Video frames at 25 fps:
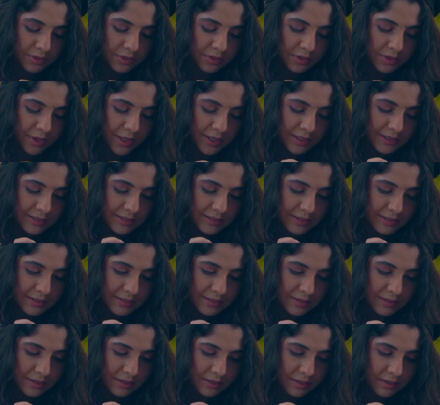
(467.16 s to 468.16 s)

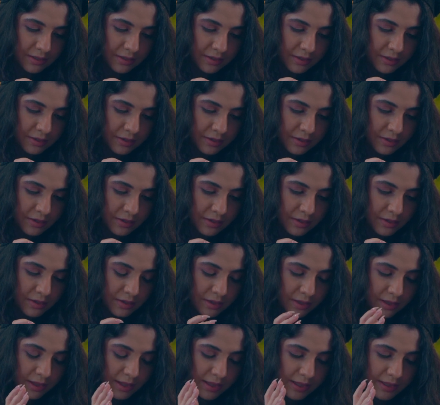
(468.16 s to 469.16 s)
This
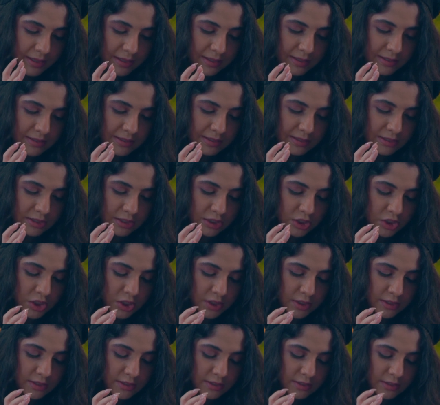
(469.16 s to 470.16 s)
is
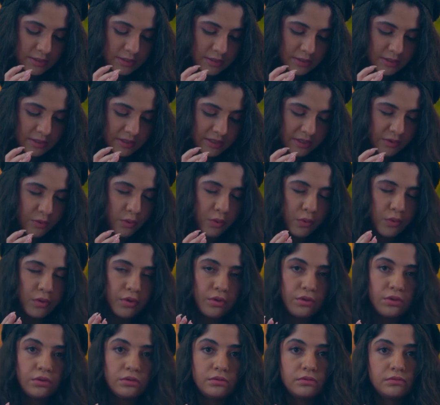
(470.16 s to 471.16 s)
just an
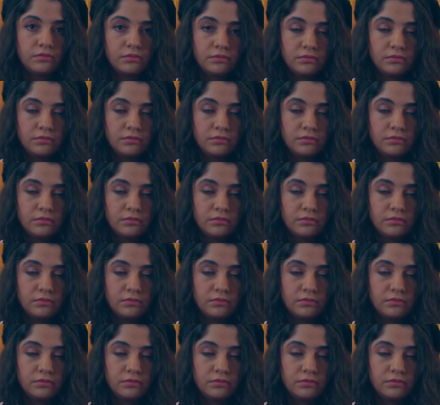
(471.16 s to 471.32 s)
oil.